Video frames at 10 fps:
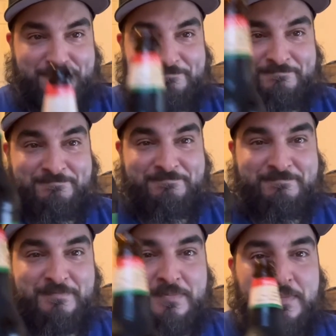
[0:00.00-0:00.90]

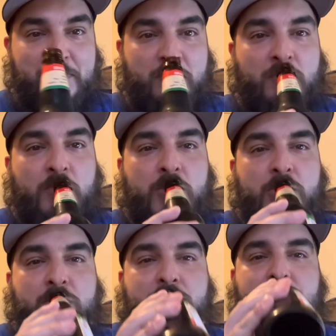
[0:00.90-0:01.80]
Nobody speaks.